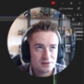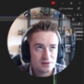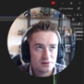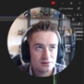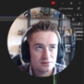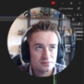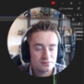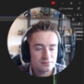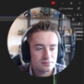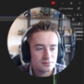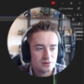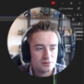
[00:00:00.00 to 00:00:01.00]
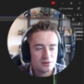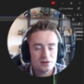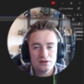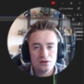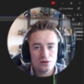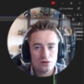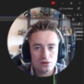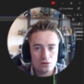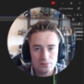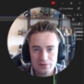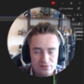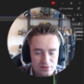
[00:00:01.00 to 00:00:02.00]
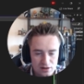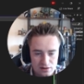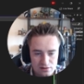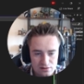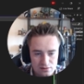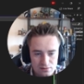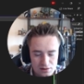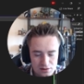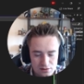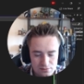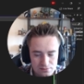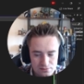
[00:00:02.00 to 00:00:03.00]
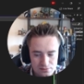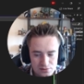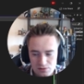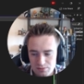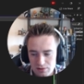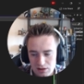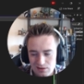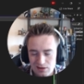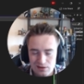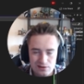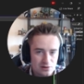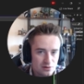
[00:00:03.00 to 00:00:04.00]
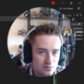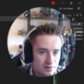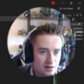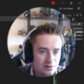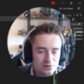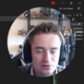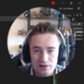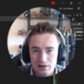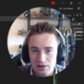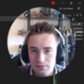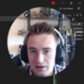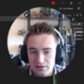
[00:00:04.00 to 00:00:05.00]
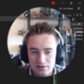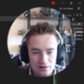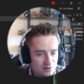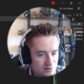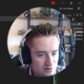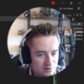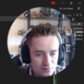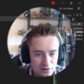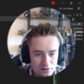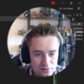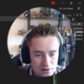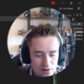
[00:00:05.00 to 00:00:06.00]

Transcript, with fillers: turn, or you didn't open the vase. Um, so you probably like turn around, try to head back to the entrance or whatever.